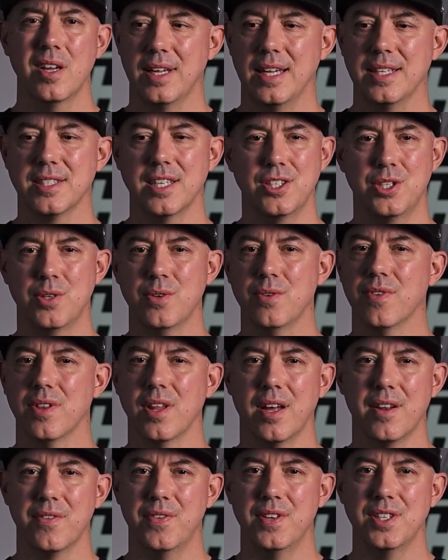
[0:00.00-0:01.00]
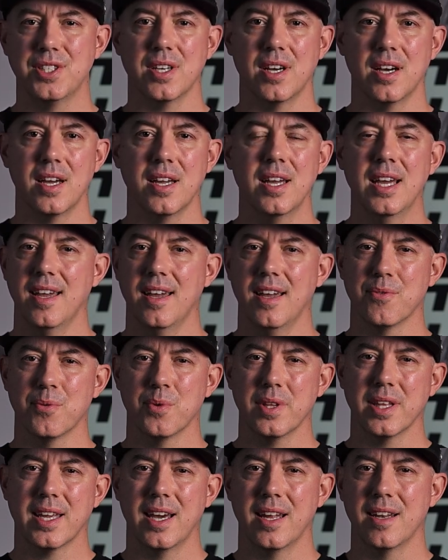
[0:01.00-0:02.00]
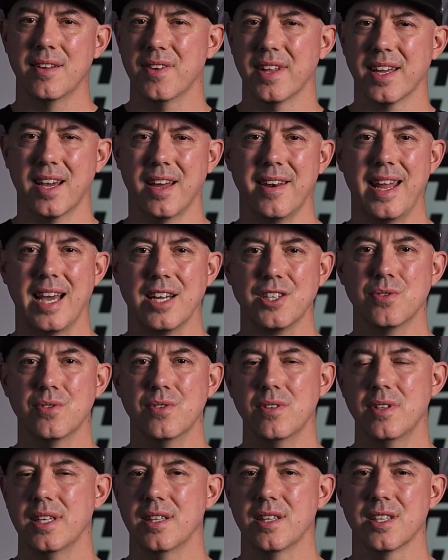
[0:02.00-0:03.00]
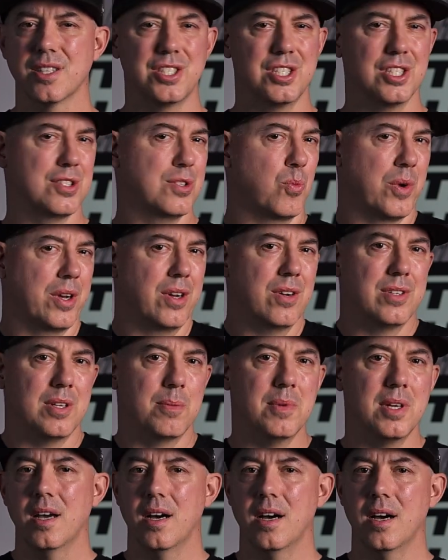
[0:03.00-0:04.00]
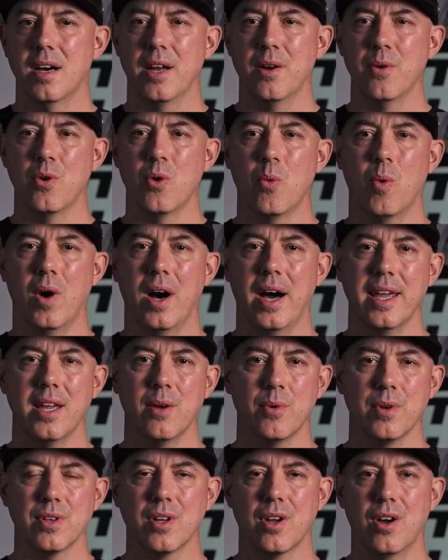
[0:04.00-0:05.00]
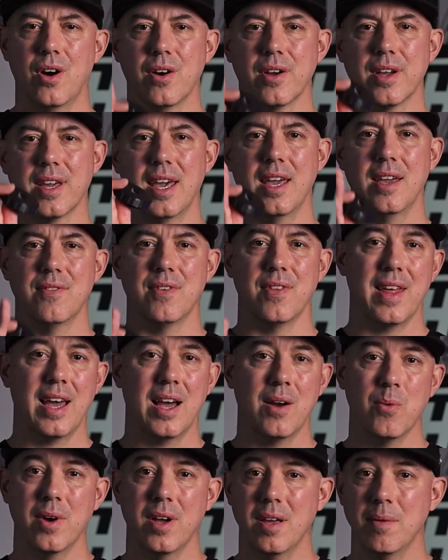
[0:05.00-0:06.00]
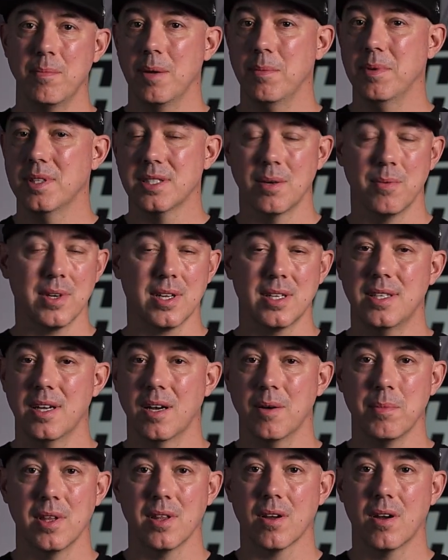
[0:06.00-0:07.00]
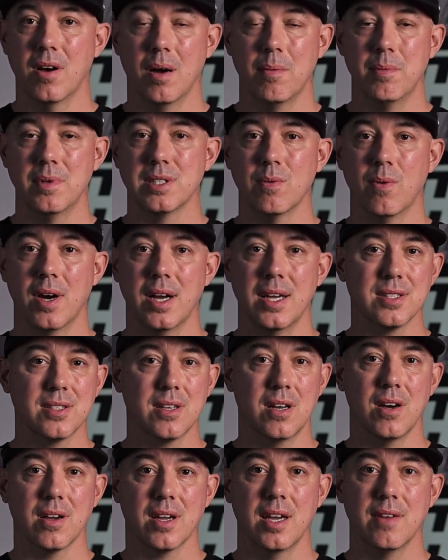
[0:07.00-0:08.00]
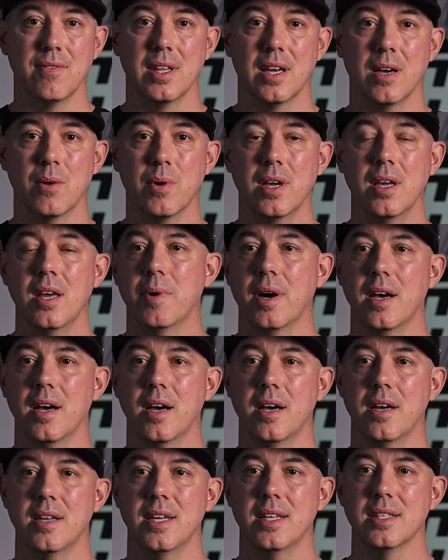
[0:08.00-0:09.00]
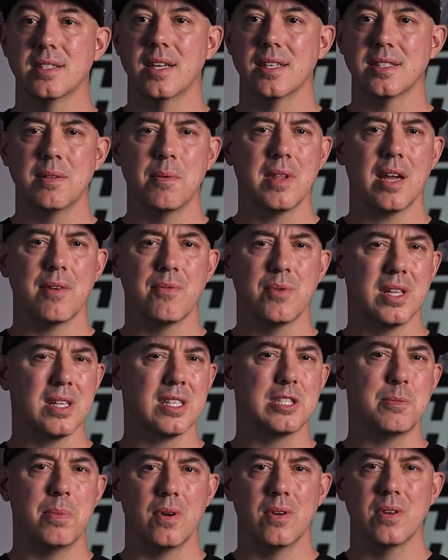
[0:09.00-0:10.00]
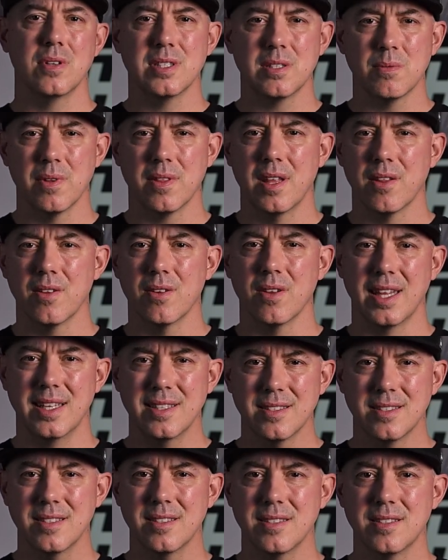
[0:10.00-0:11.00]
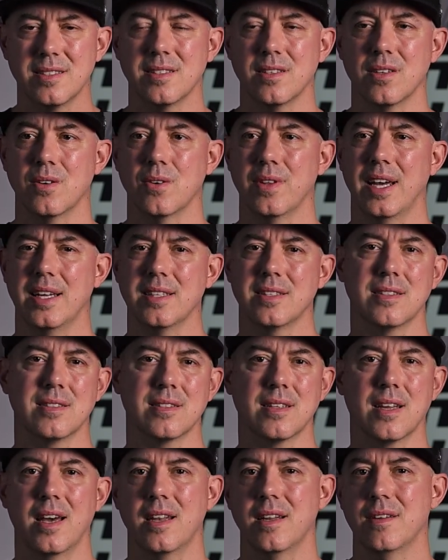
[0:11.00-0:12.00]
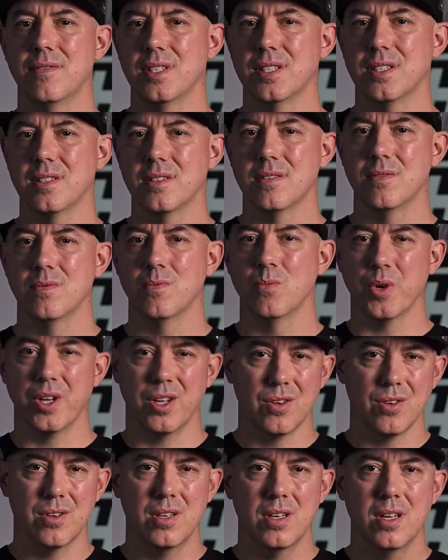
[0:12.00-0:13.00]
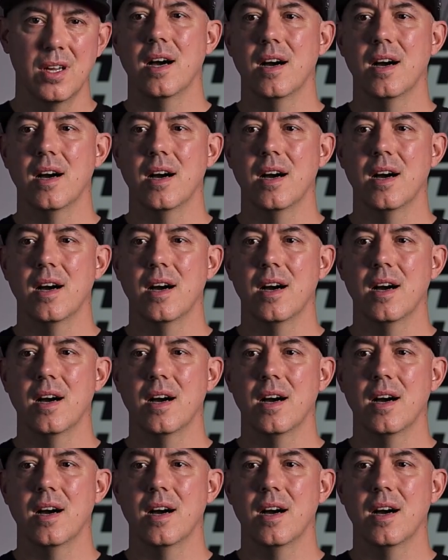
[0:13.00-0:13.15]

As I shoot a lot of fisheye, it really kind of like unnatural. It looks just weird to me. I don't know why it would concave in that way. Maybe someone could tell me in the comments why it's concaving that way, but it's not something I've really experienced with other lenses, so that's kind of just weird.